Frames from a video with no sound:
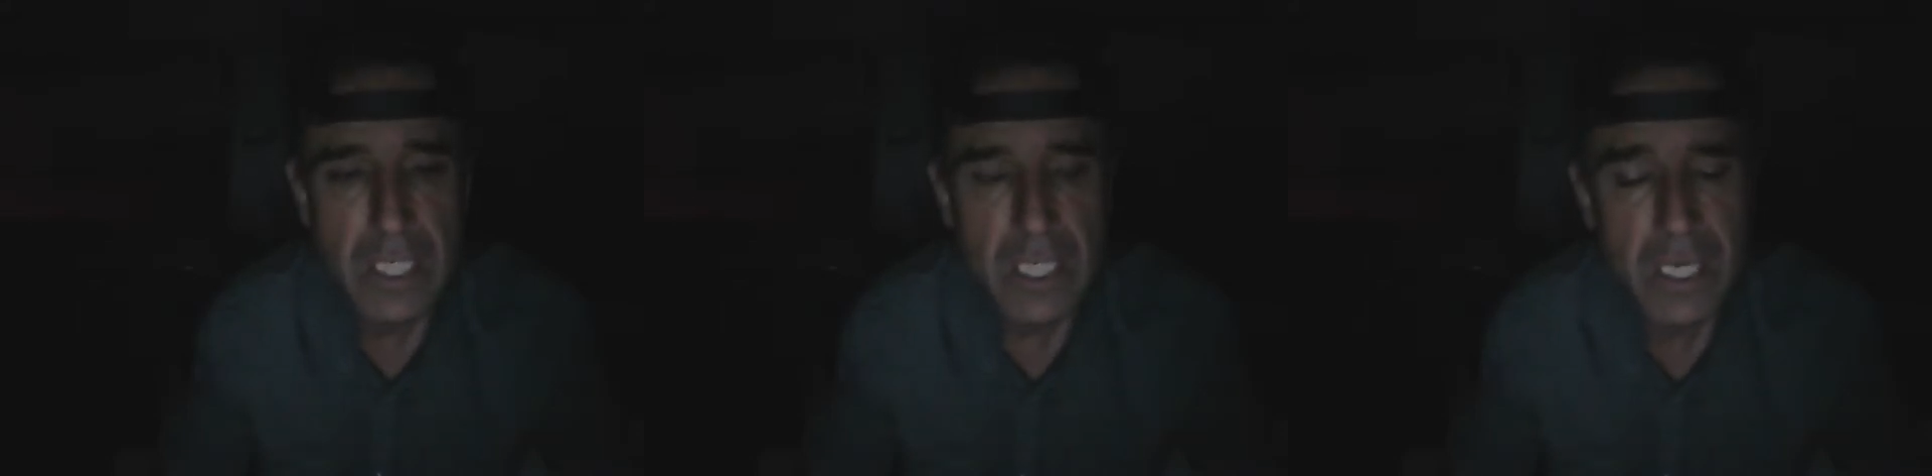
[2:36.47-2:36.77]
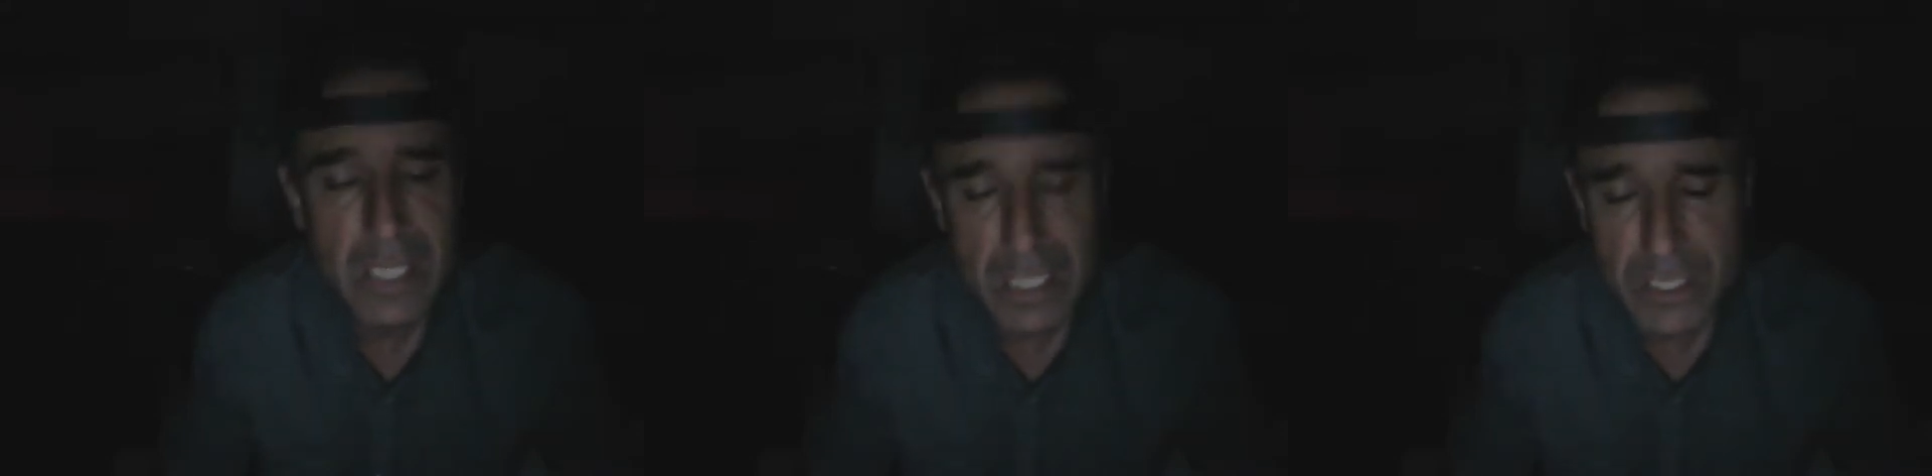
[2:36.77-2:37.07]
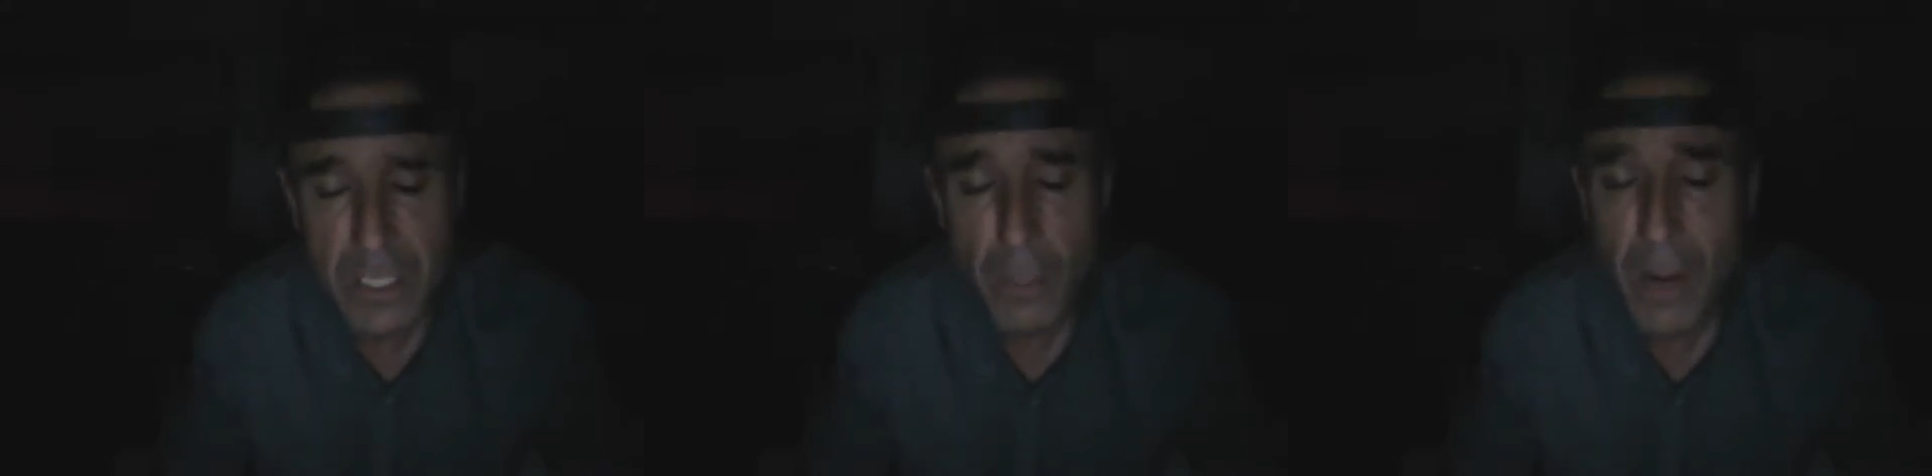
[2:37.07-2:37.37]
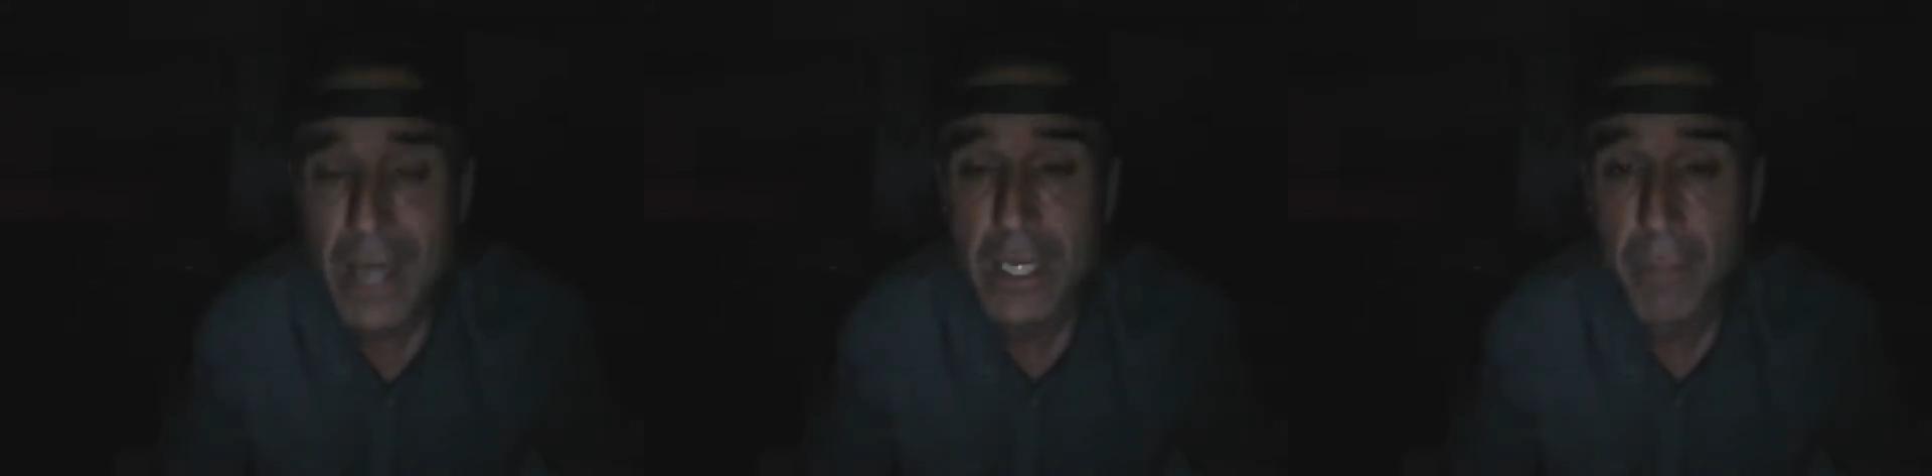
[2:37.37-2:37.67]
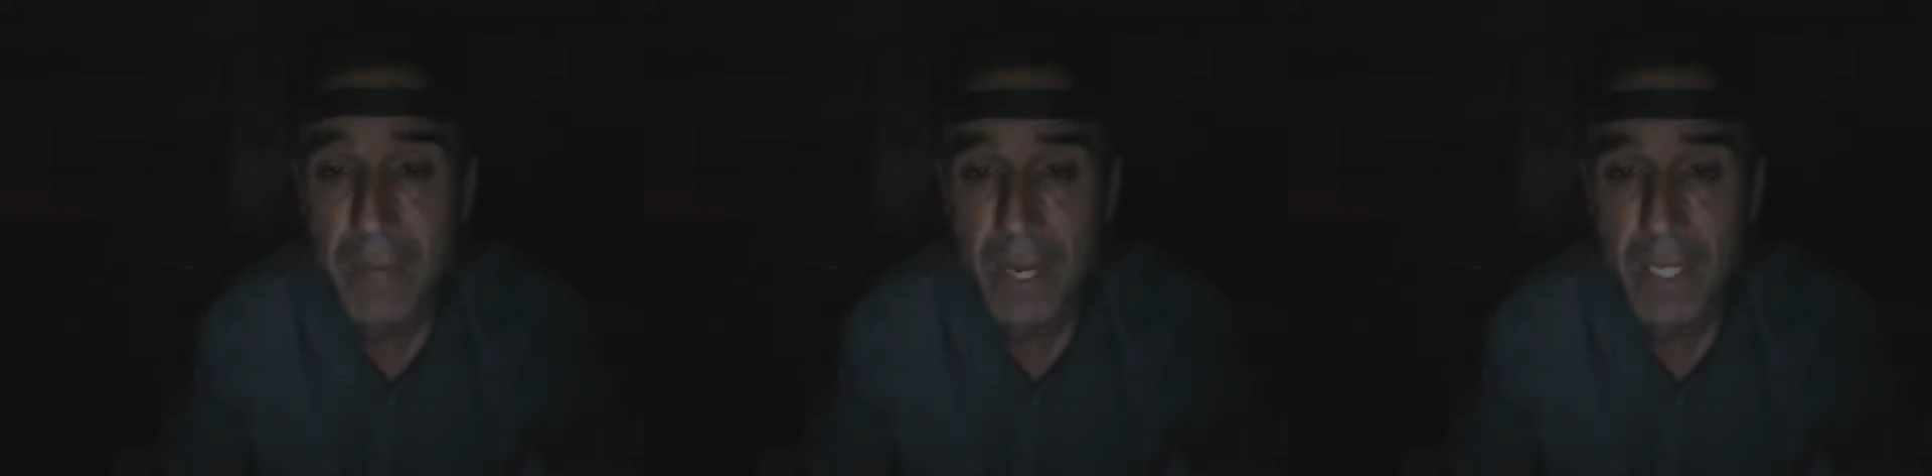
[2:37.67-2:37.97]
you listen to Rocket
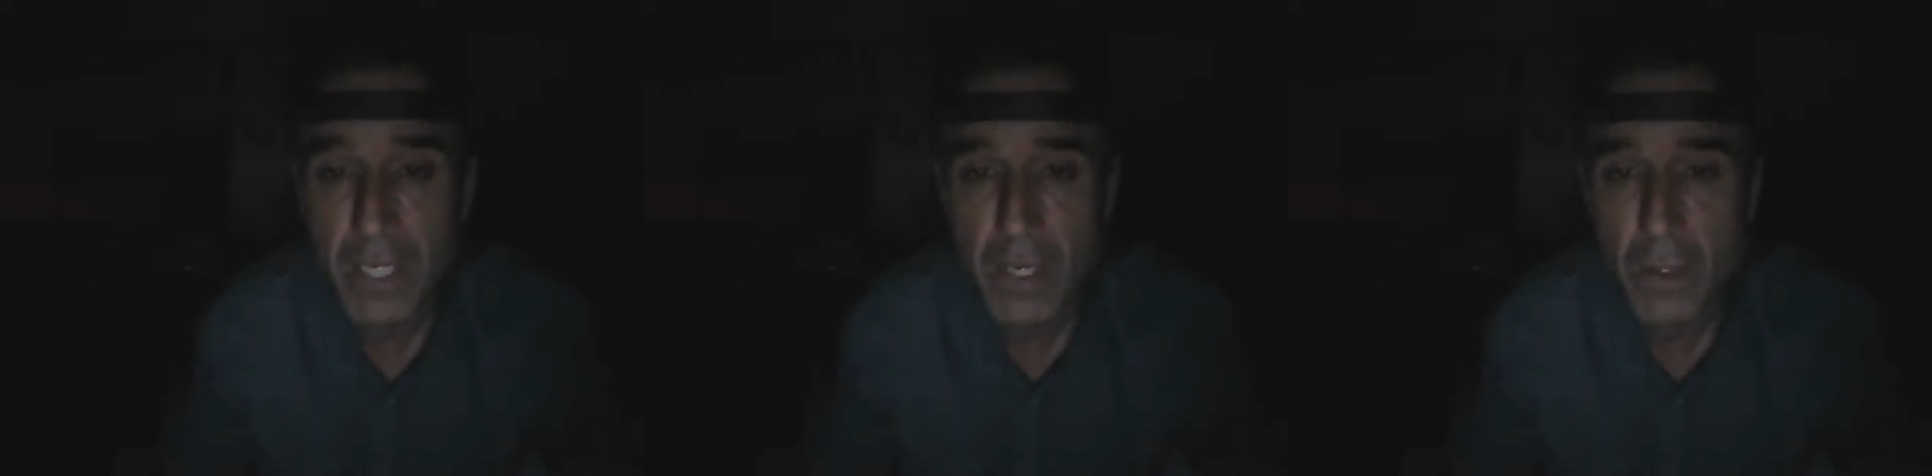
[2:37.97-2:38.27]
Man, you know,